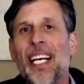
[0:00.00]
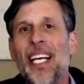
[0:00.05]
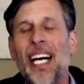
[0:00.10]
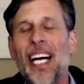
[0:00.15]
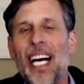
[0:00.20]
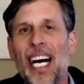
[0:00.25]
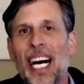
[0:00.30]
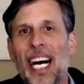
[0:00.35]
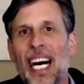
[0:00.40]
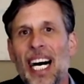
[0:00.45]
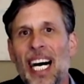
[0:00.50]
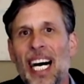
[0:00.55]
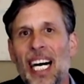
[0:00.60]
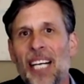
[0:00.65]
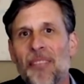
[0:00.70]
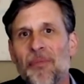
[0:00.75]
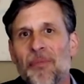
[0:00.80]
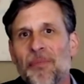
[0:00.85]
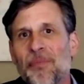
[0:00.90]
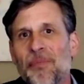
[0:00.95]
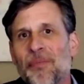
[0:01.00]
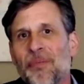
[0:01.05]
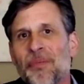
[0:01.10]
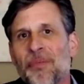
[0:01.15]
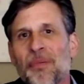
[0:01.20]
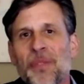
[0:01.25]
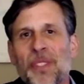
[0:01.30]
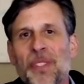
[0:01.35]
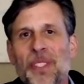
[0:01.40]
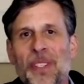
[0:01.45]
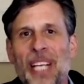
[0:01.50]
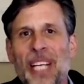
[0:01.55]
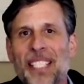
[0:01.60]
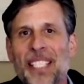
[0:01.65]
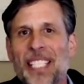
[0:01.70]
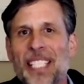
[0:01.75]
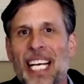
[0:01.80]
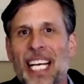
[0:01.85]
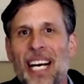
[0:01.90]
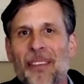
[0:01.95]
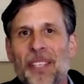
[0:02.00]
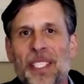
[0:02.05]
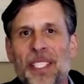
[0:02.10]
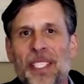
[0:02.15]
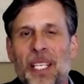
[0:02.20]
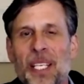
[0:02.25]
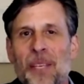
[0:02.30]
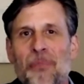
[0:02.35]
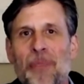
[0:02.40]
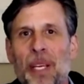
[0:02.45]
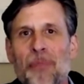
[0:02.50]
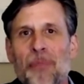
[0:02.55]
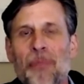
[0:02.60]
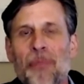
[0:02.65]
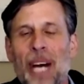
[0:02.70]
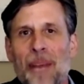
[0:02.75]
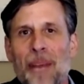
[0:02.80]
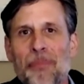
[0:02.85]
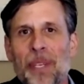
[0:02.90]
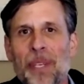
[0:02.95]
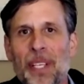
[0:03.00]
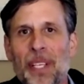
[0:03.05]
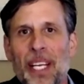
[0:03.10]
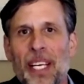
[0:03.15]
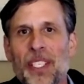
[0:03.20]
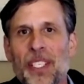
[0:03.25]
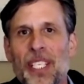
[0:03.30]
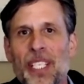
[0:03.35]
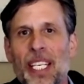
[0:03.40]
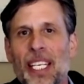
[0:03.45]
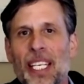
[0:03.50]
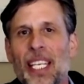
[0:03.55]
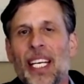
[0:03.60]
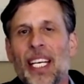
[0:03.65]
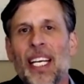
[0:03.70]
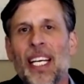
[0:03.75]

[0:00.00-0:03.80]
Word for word: Um, so that's obviously a big population.